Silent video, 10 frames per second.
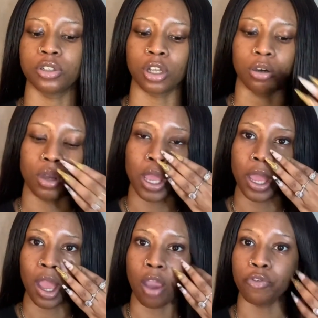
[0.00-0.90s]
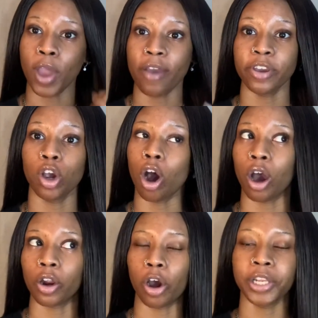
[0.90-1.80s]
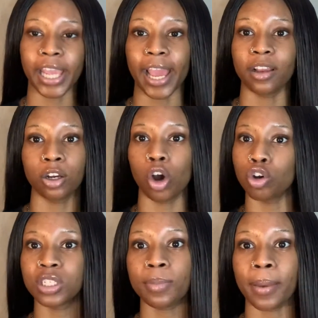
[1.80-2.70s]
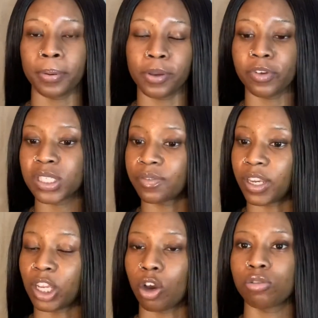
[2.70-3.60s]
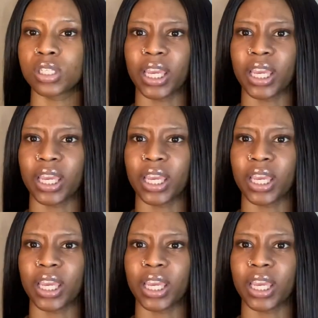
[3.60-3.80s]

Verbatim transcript: So if you haven't caught on yet, go to my previous videos.